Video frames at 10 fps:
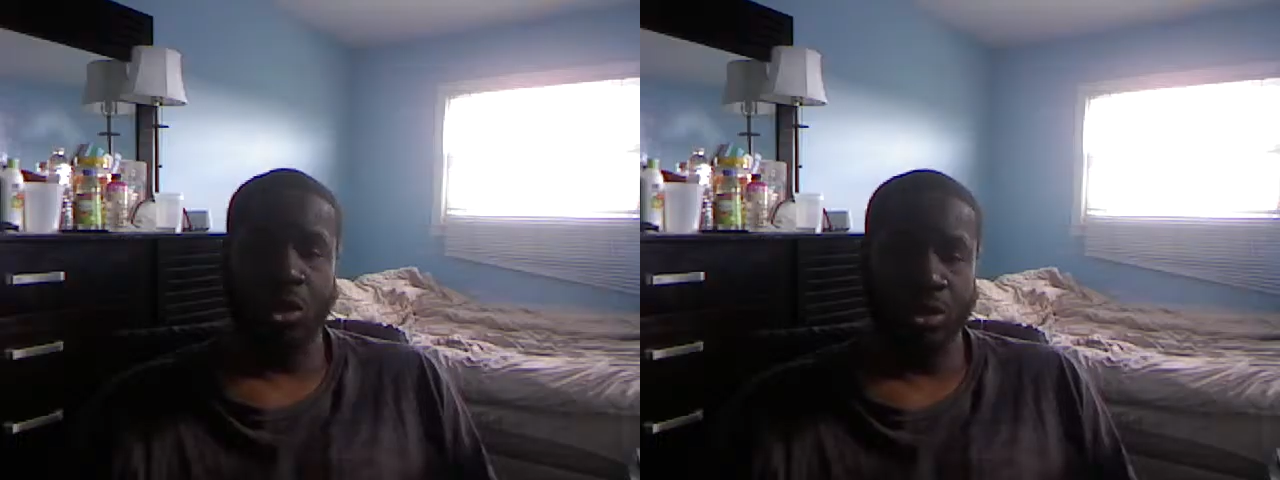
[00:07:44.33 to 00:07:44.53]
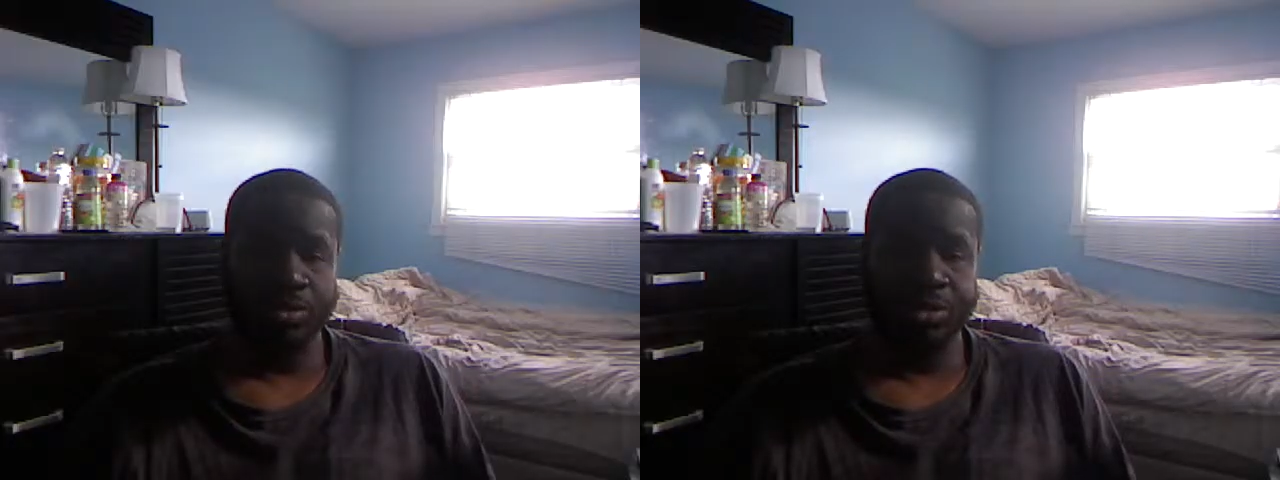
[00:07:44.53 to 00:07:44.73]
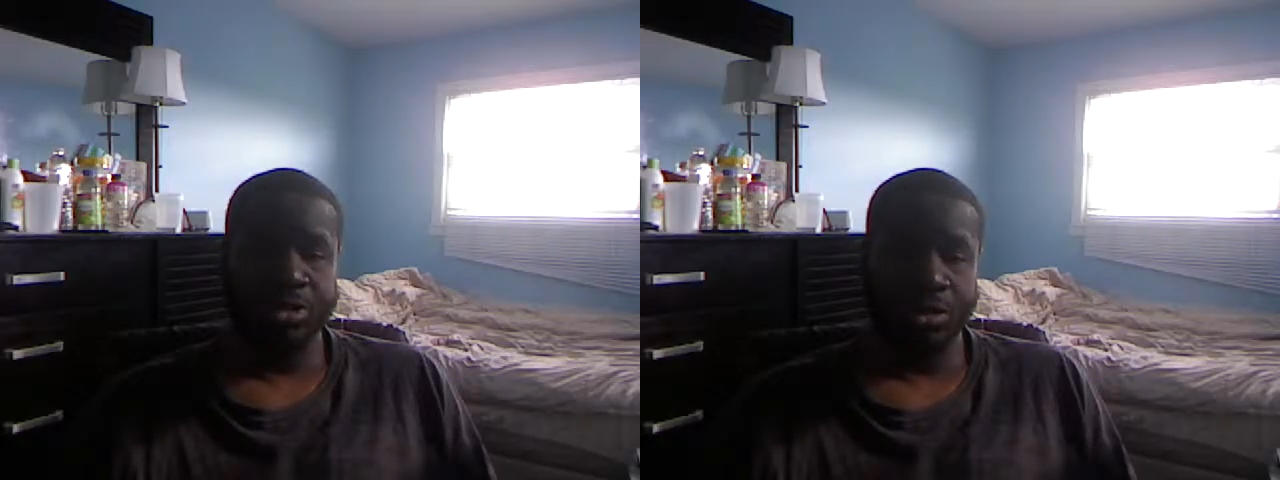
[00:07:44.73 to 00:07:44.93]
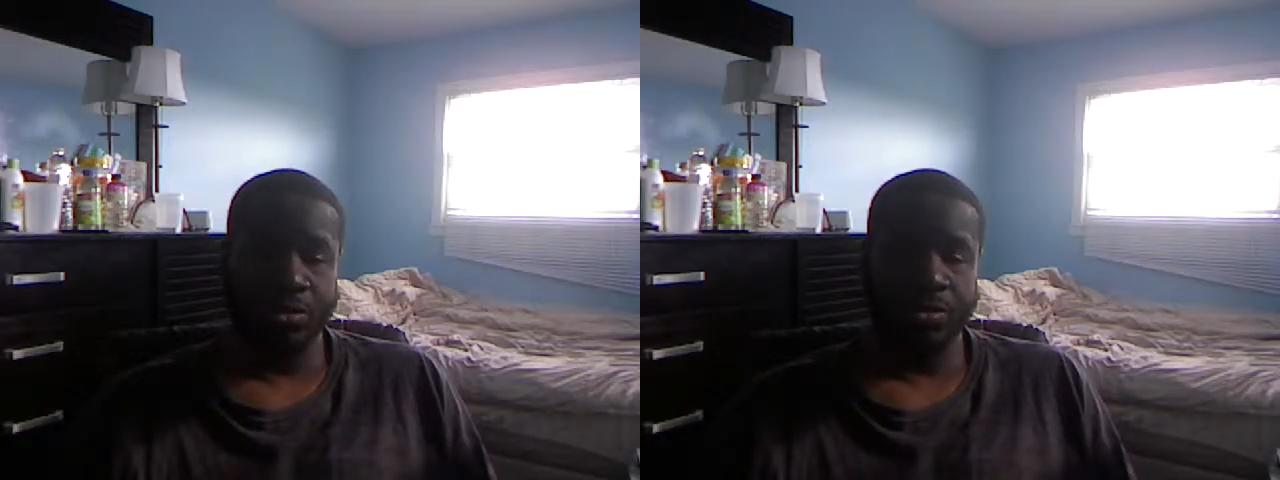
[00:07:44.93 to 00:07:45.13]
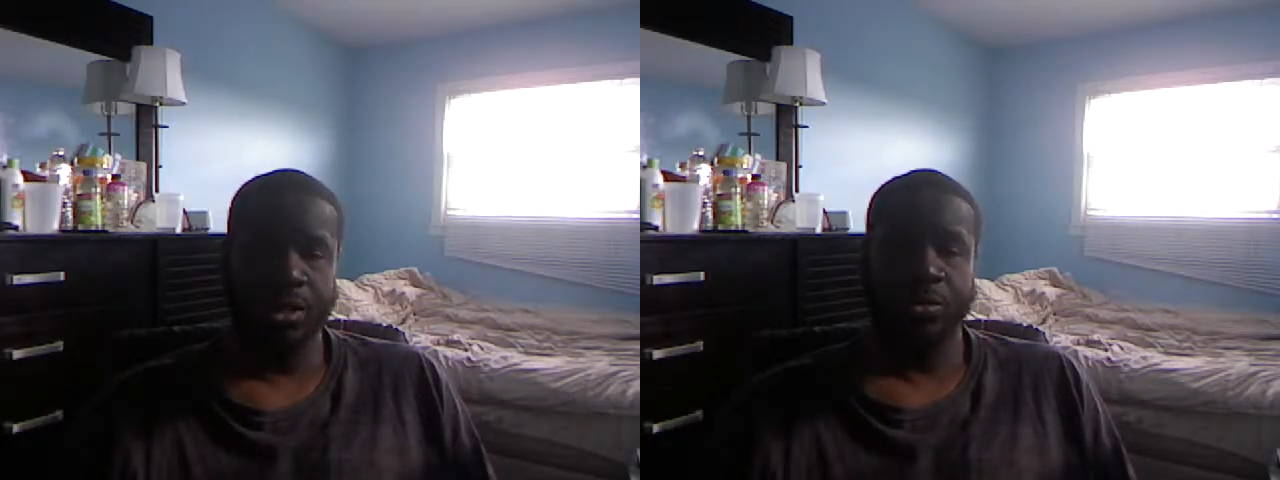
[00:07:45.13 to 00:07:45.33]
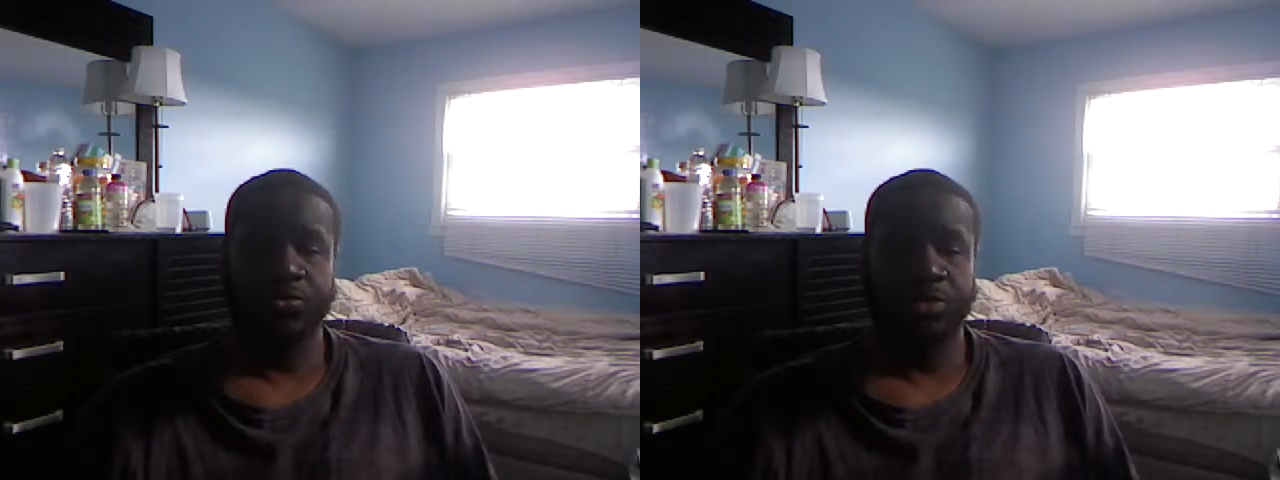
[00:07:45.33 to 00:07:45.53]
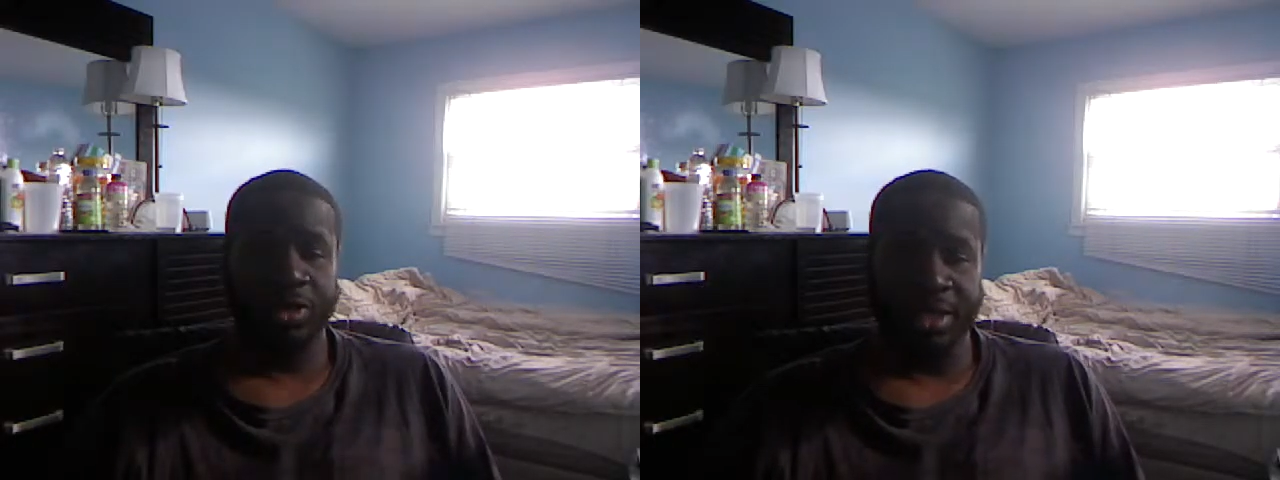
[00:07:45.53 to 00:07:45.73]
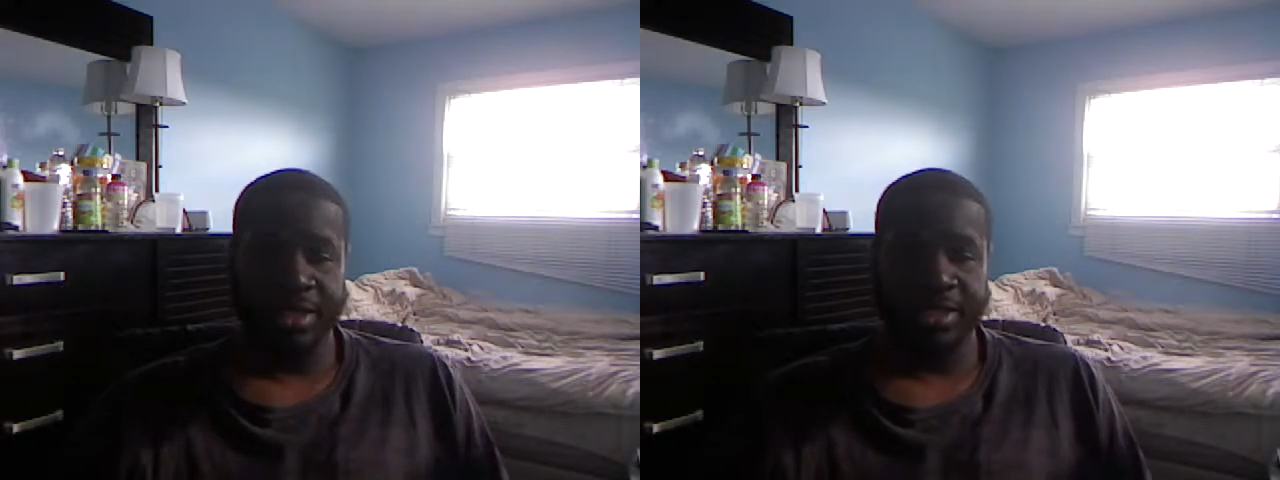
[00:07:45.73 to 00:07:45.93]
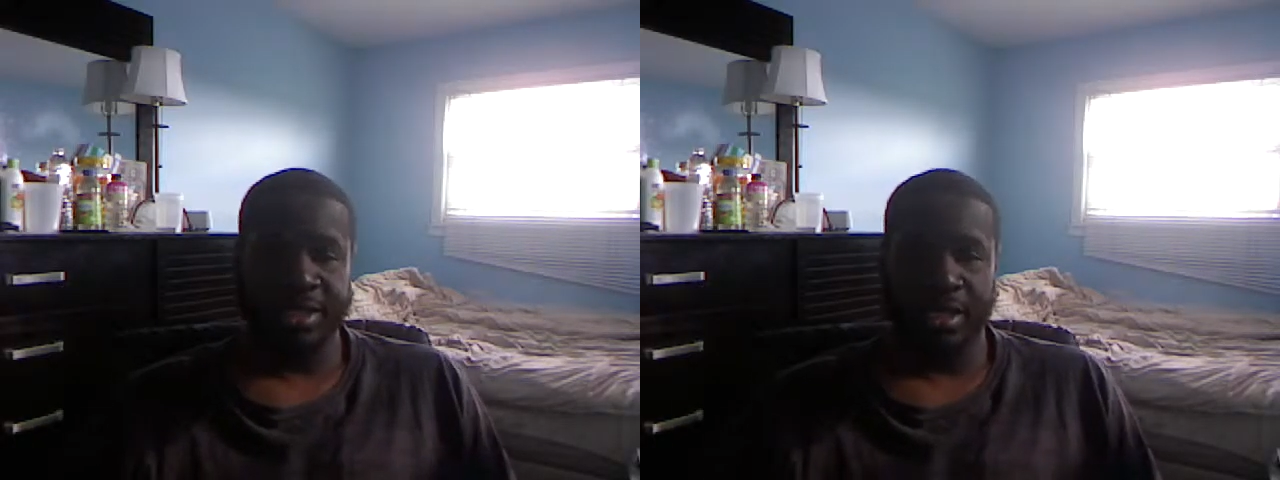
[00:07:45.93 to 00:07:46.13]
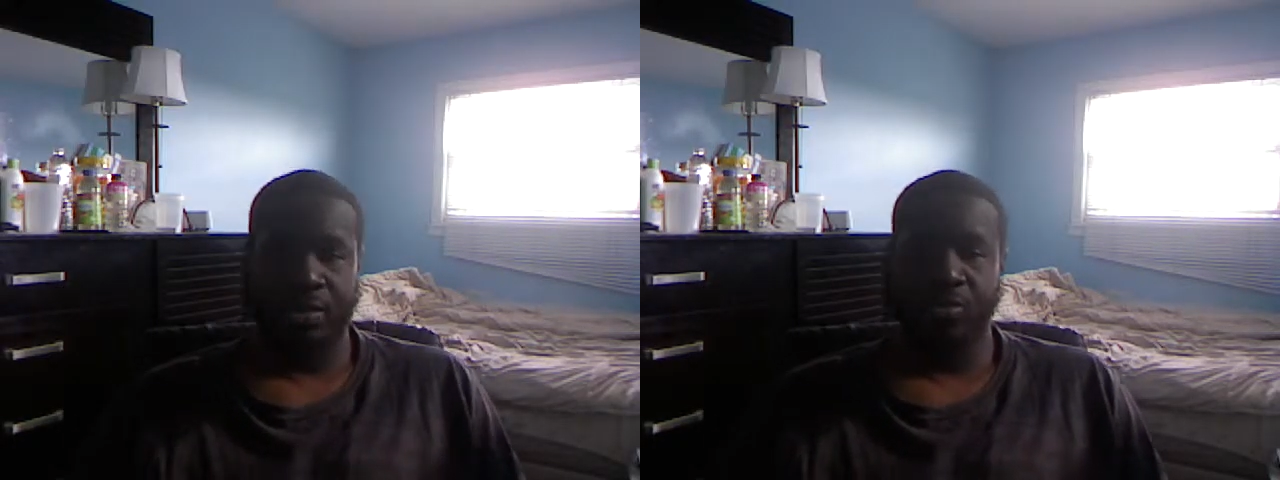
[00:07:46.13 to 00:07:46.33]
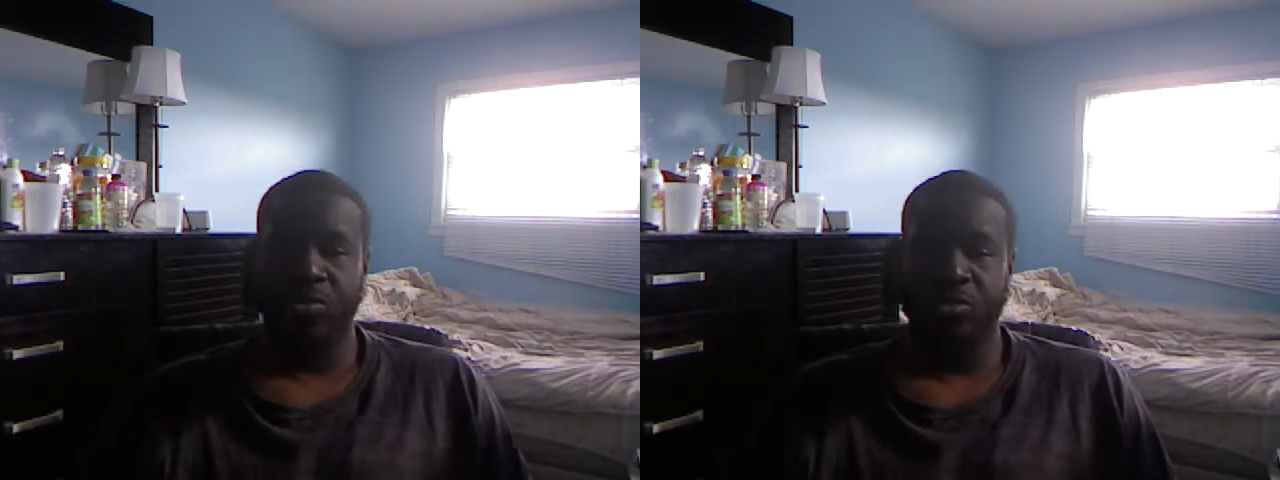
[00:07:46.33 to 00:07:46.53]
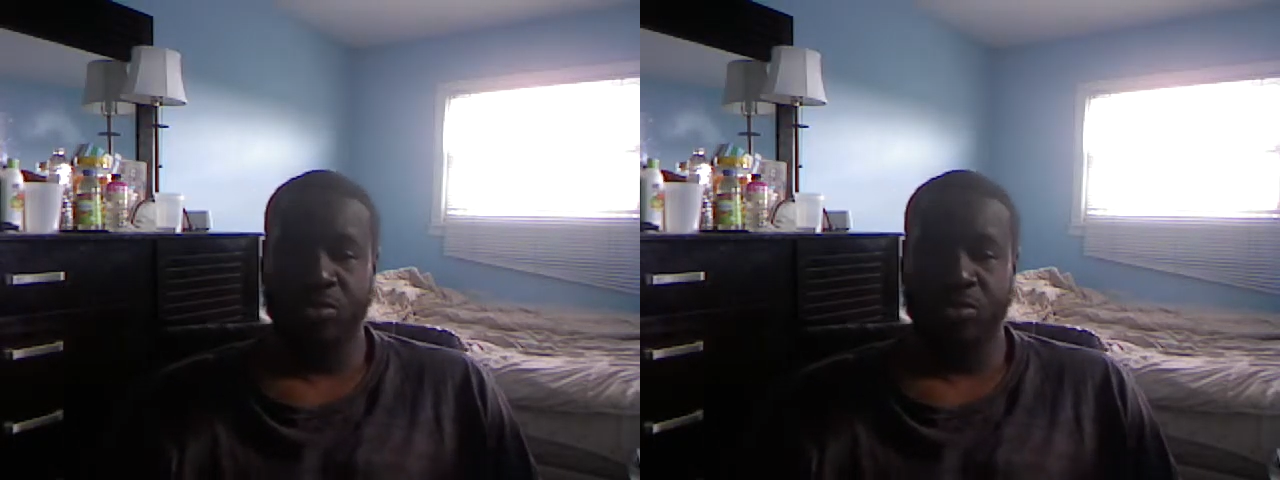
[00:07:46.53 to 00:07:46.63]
are human too. Realize that you